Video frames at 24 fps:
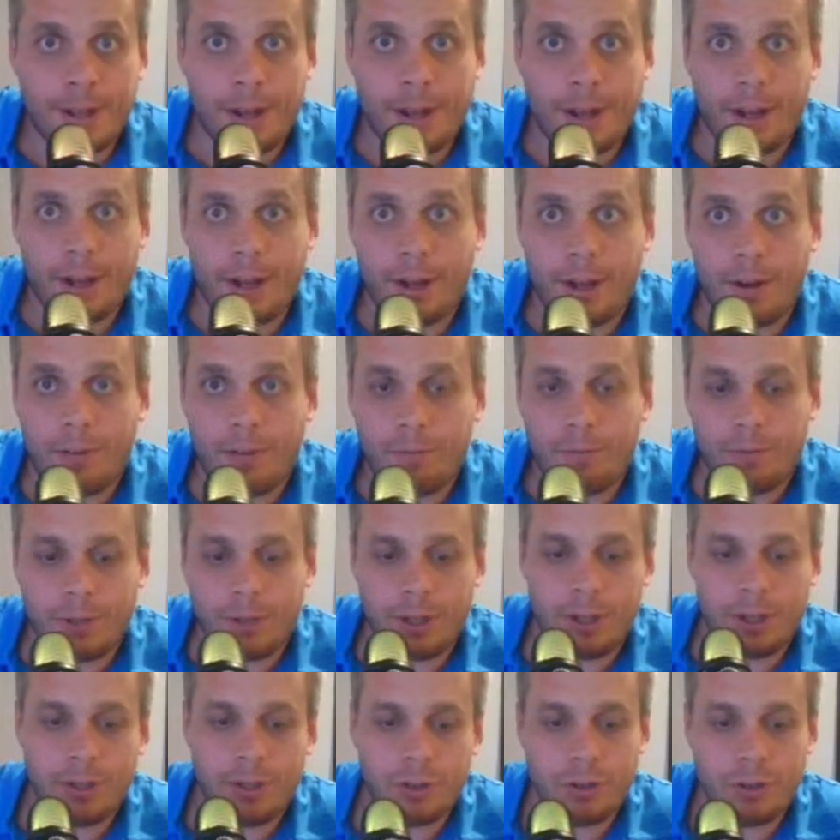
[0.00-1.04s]
of
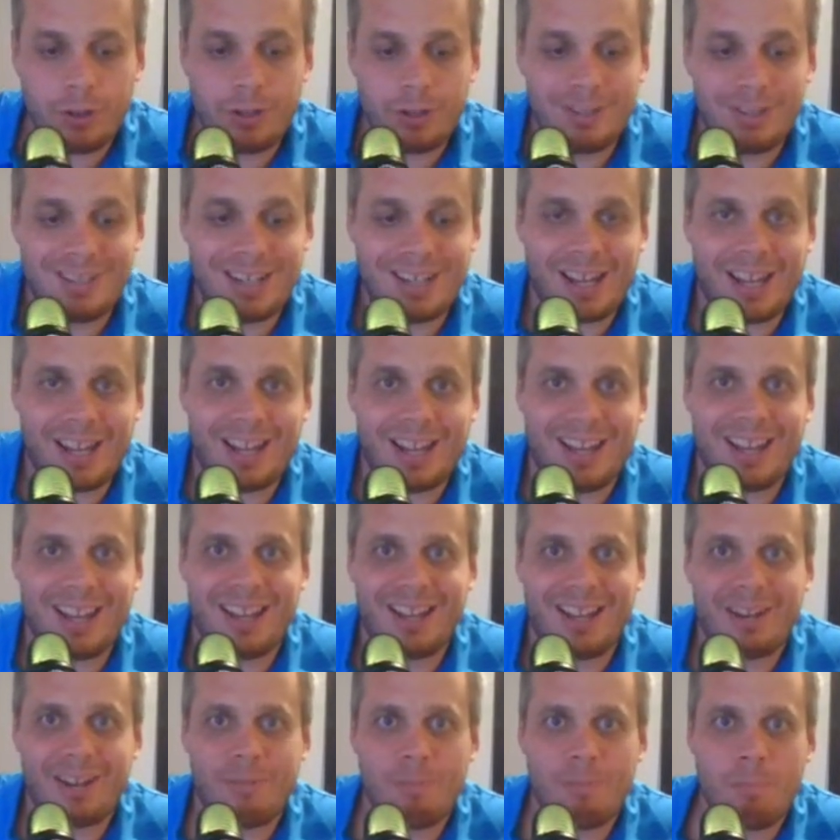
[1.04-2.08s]
Interest
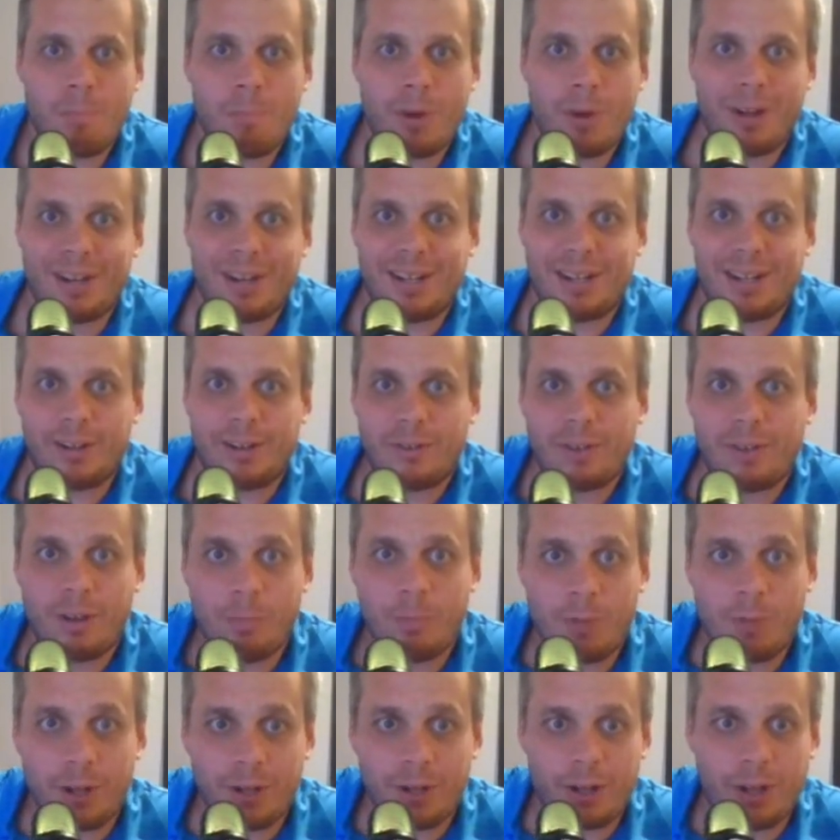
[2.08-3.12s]
and Money. Now keep
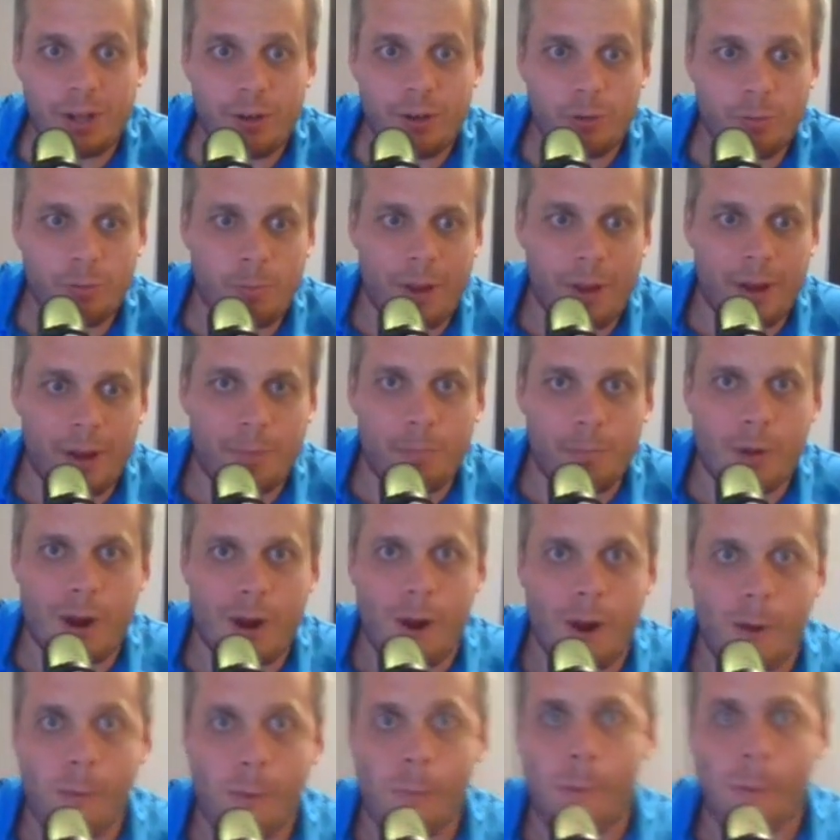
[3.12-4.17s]
that title in mind. But
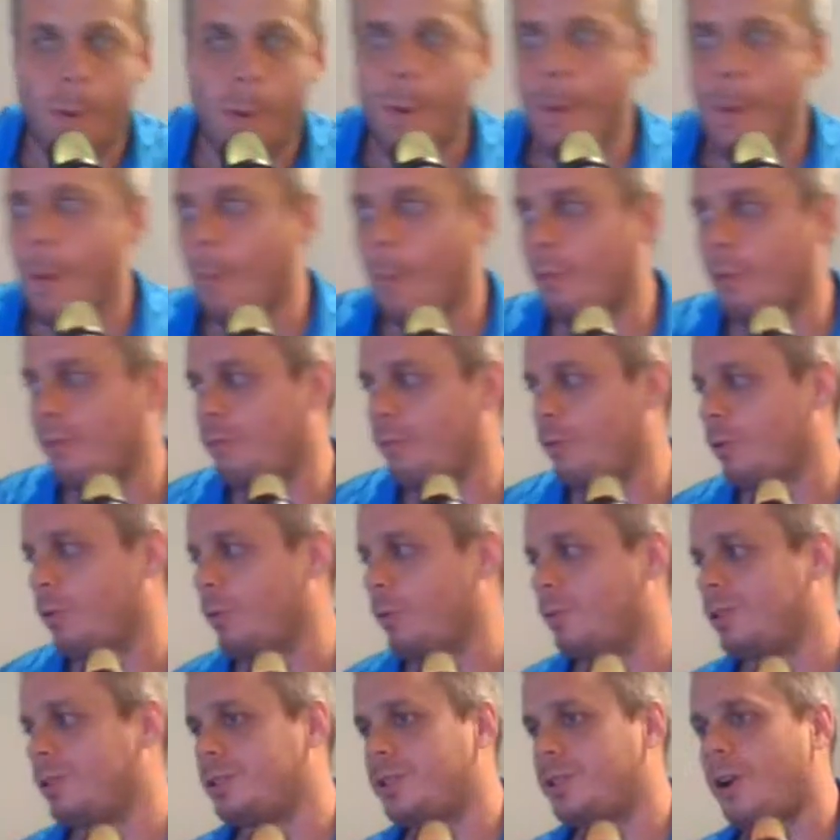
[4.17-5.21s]
before
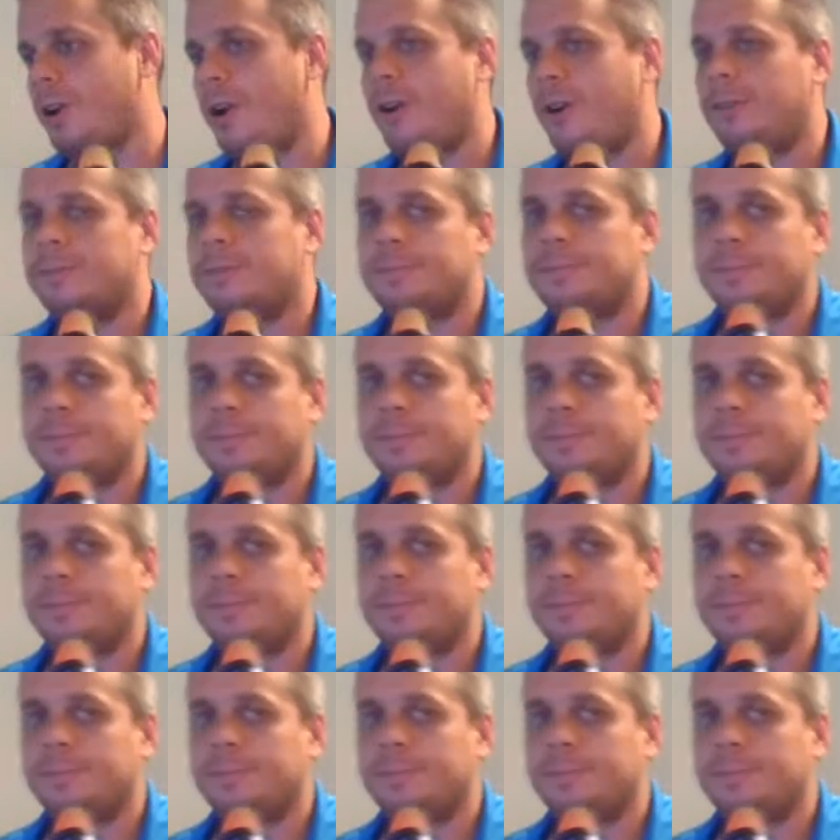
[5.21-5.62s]
we start,